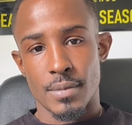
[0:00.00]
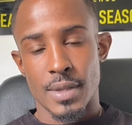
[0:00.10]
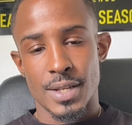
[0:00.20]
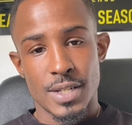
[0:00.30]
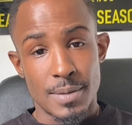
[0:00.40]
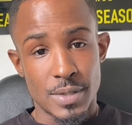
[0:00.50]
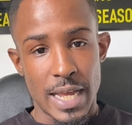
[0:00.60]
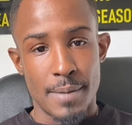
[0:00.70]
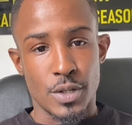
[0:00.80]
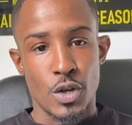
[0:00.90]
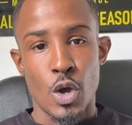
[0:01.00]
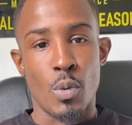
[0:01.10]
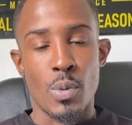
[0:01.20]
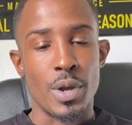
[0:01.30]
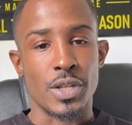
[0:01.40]
Sometimes I know we
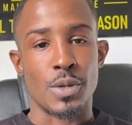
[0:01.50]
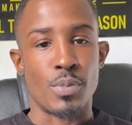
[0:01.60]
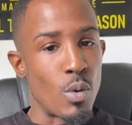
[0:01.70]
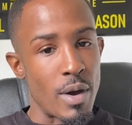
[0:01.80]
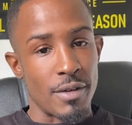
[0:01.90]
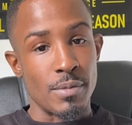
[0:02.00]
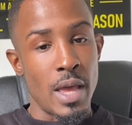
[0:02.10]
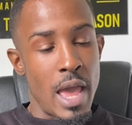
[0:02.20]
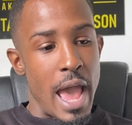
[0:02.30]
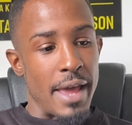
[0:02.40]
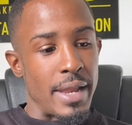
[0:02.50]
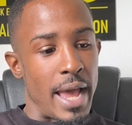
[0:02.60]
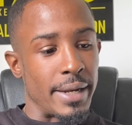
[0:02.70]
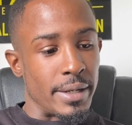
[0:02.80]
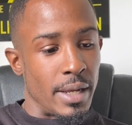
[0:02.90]
want to support
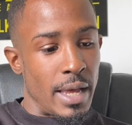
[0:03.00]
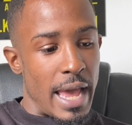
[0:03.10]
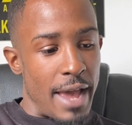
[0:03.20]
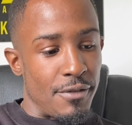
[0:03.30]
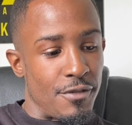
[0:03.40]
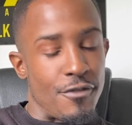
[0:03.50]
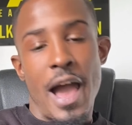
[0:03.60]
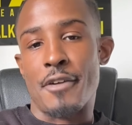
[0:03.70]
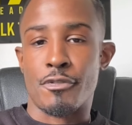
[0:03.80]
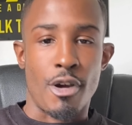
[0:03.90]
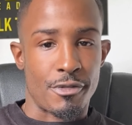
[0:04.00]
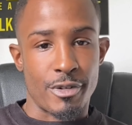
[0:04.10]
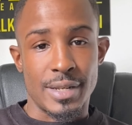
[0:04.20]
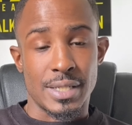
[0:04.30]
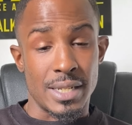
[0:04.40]
and fight for our
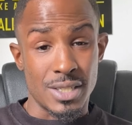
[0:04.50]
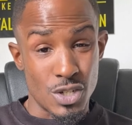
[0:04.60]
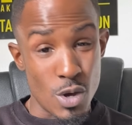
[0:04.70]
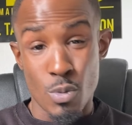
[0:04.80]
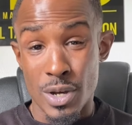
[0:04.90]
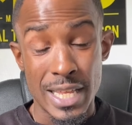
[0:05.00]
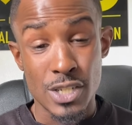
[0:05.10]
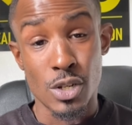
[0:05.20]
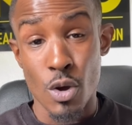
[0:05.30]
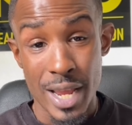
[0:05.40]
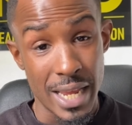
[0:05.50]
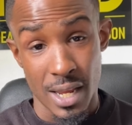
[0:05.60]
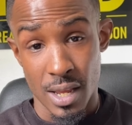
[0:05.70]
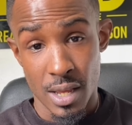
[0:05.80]
friends. And do you know what? That's loyalty.